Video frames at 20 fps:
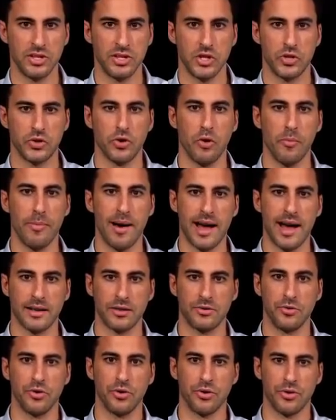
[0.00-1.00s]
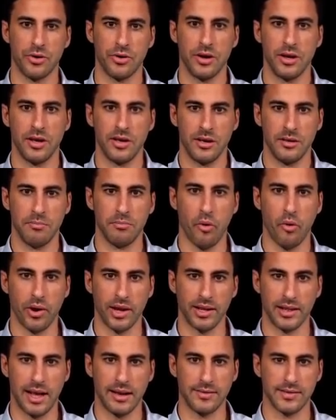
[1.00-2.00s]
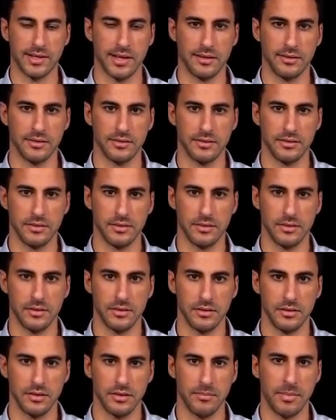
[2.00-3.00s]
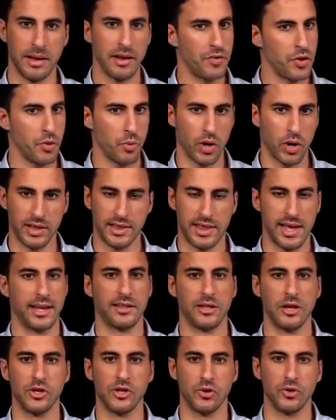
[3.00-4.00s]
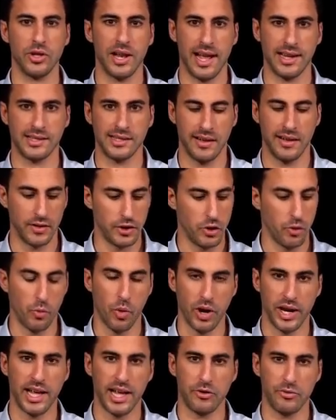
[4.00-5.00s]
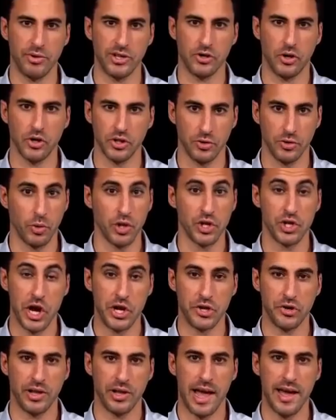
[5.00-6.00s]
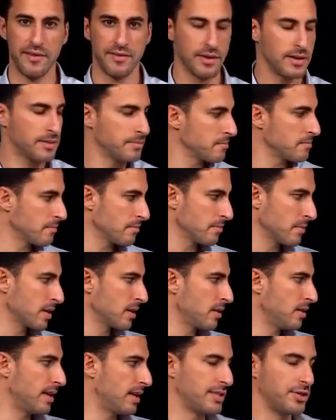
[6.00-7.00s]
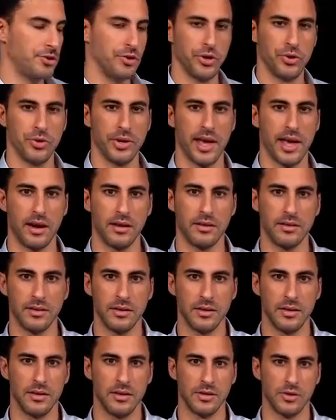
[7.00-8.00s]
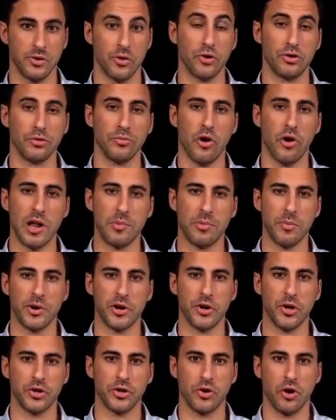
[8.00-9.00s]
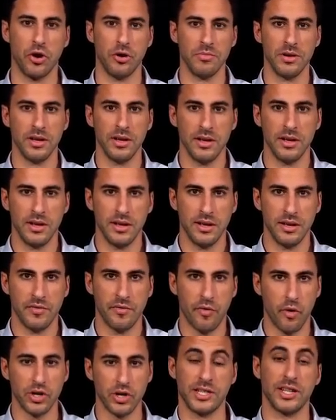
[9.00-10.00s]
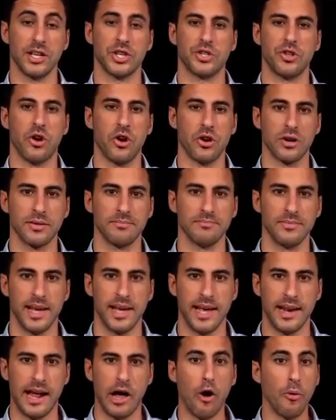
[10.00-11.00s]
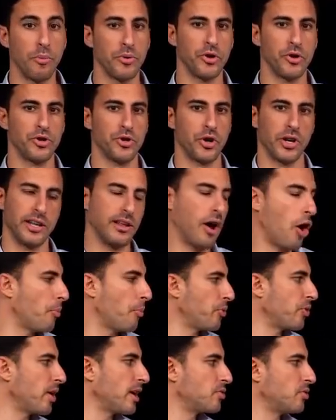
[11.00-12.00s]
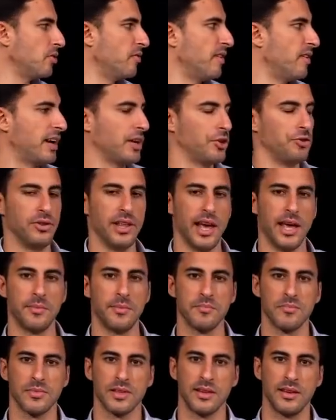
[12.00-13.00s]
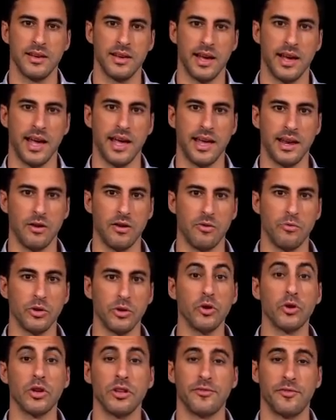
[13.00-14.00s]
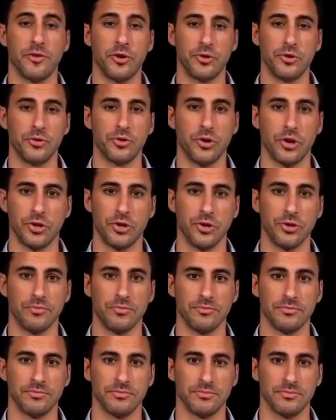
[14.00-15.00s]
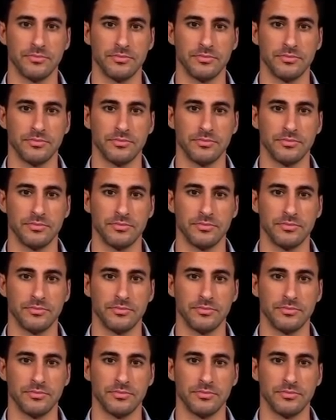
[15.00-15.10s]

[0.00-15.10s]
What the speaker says: and just go back to your boring lifestyle. But if you want to take things to the next level, you want to get results, you want to change your life, let's do it together. So go to moranpober.com/talk, and I hope you enjoyed it. I hope you got some value today, and we're looking forward to talk to you.